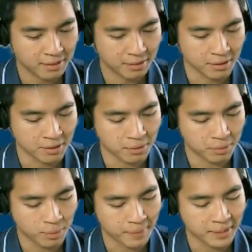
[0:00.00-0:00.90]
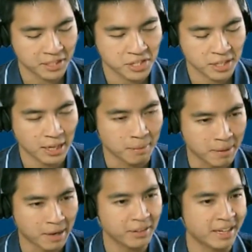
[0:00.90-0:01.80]
when we're teaching
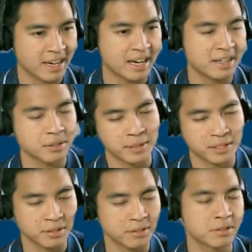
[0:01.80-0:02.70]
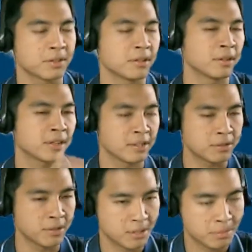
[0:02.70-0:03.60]
about AI, it's always good to look at
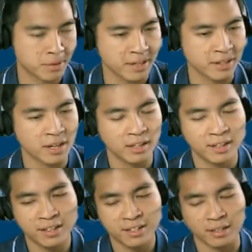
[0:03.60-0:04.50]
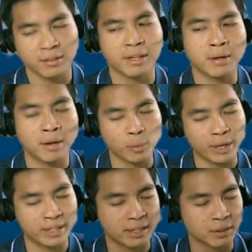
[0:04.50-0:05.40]
students' prior knowledge and look at where
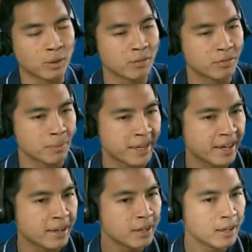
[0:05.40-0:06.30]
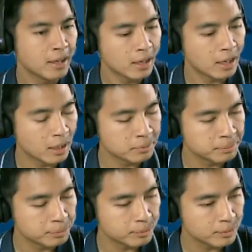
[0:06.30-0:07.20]
they can go on from there. Um,